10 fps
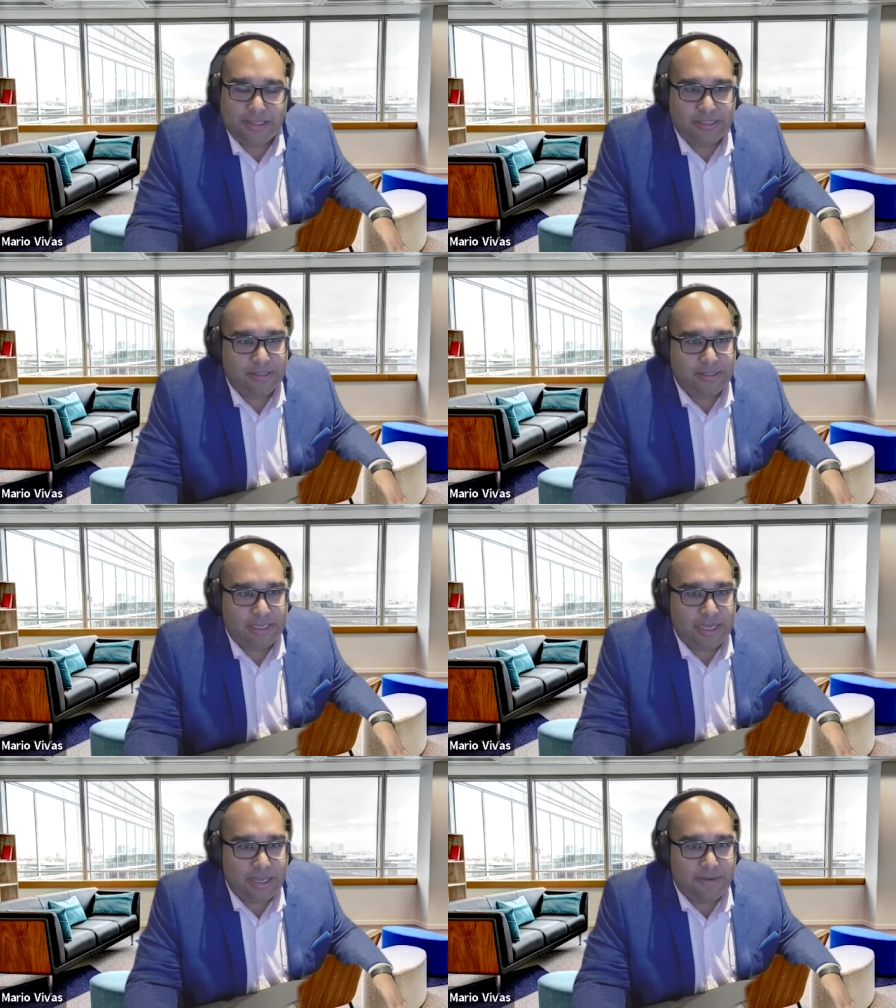to to
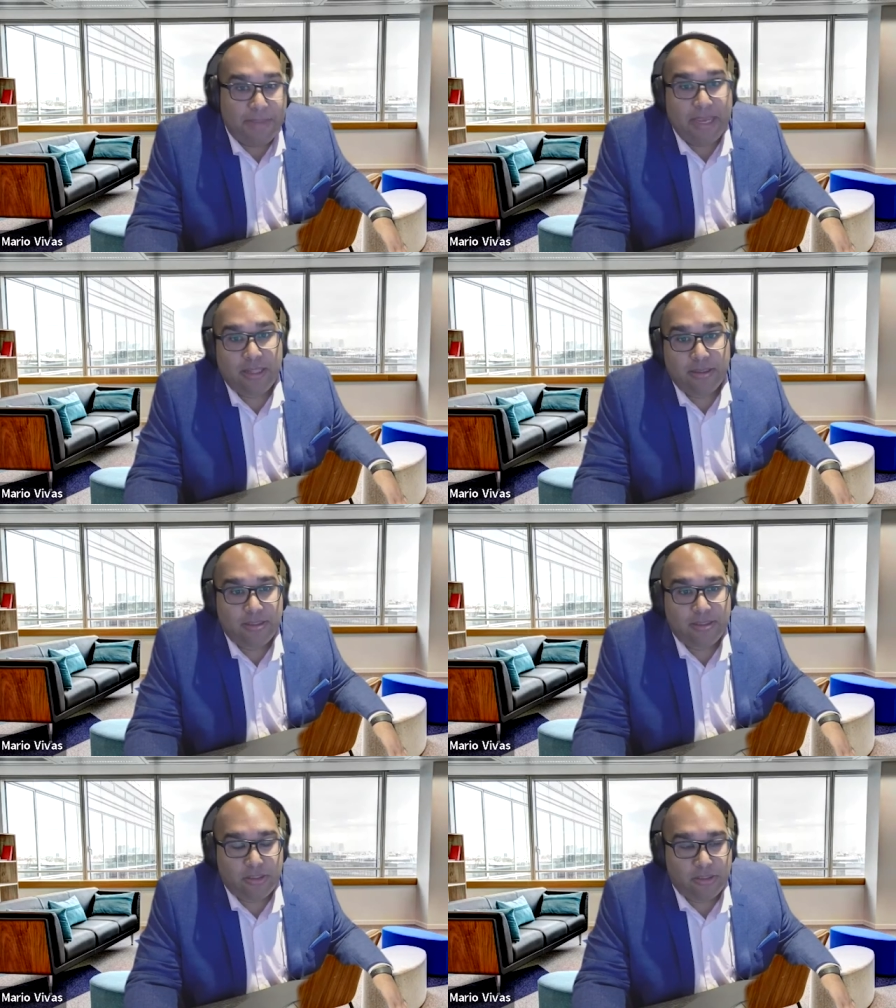kind of balance
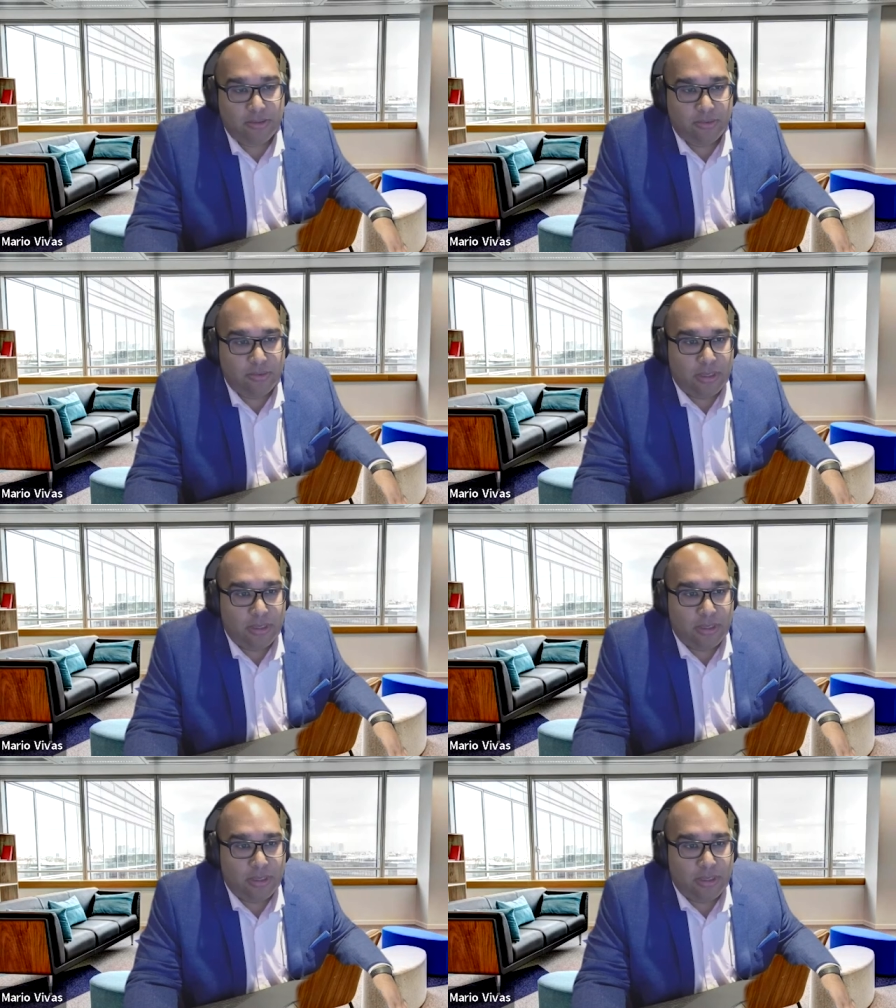the two